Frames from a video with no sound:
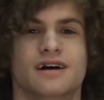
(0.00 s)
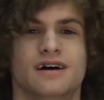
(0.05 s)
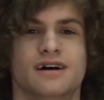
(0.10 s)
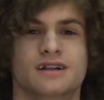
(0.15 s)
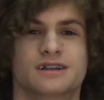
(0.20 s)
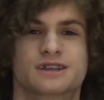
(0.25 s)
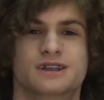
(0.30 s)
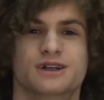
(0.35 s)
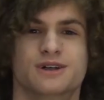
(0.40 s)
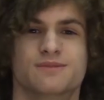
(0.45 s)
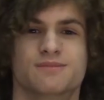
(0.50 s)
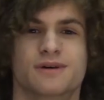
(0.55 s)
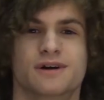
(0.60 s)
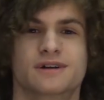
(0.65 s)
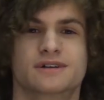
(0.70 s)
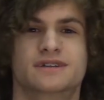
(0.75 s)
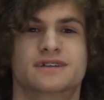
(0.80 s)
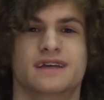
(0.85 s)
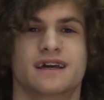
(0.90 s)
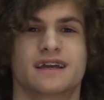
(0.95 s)
Until
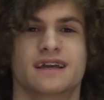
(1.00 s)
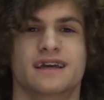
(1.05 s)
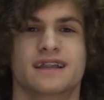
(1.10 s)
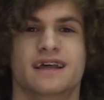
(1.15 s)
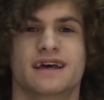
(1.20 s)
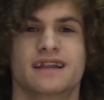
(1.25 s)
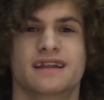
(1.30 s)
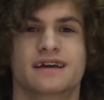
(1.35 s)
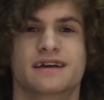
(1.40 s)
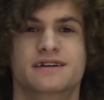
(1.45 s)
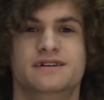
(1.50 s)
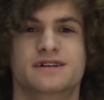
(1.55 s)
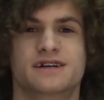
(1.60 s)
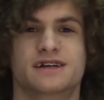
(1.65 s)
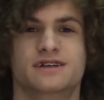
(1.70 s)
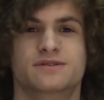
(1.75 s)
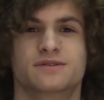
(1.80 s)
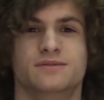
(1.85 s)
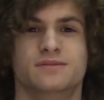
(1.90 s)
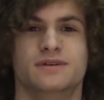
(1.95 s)
March 2nd,
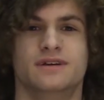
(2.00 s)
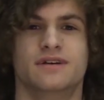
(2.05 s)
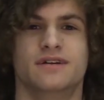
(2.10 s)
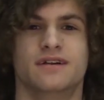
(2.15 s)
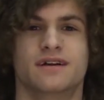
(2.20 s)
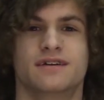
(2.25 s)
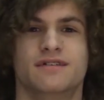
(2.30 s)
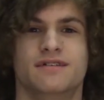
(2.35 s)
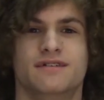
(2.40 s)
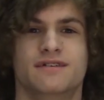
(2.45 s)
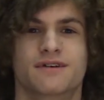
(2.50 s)
NHS will be collecting